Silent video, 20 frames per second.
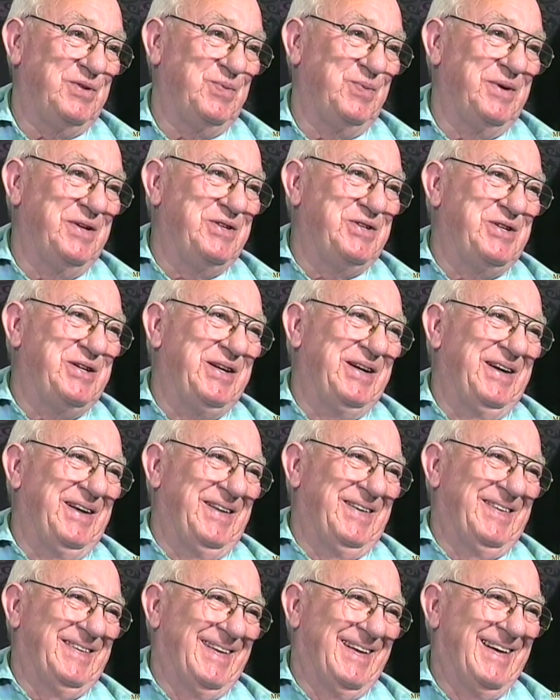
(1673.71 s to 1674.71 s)

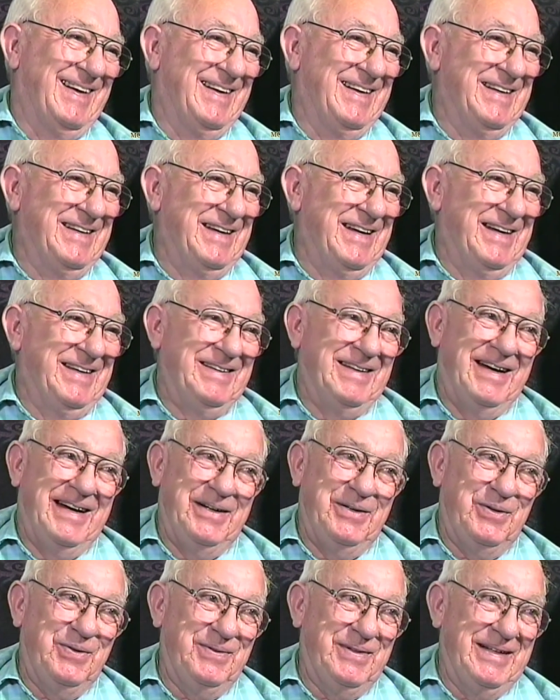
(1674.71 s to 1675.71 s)
windshield, and I
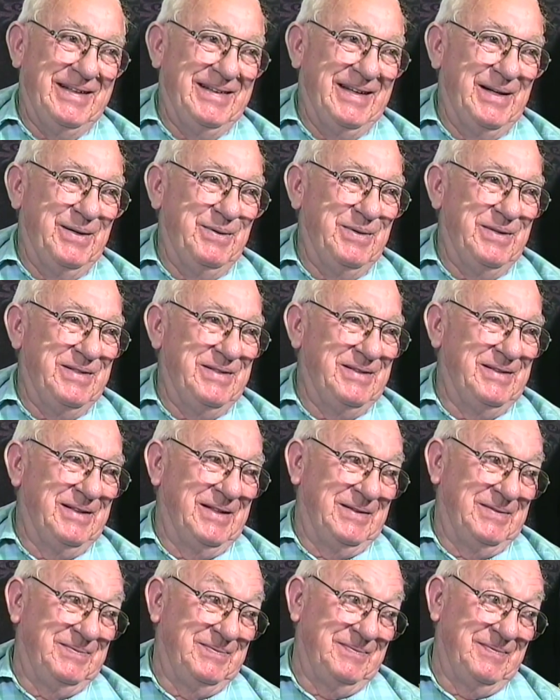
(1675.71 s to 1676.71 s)
don't think that was uh,
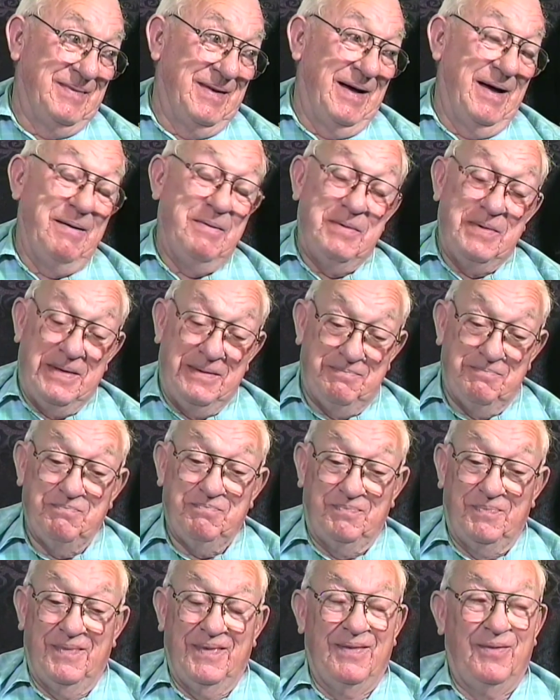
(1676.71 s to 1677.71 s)

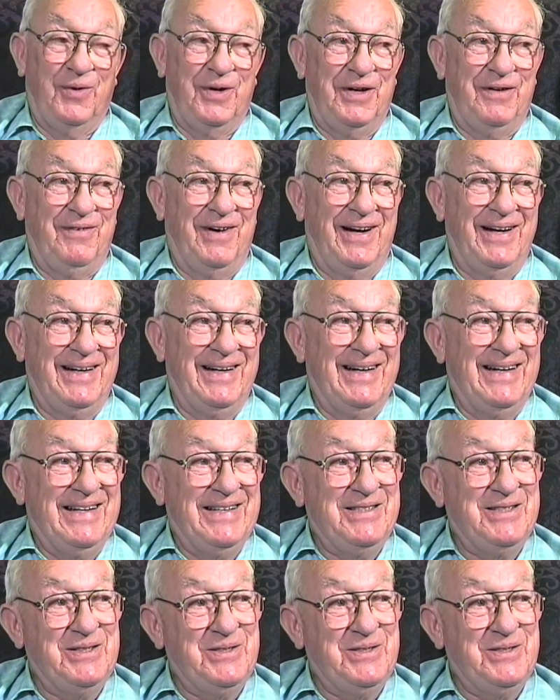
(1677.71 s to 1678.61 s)
one of our guys.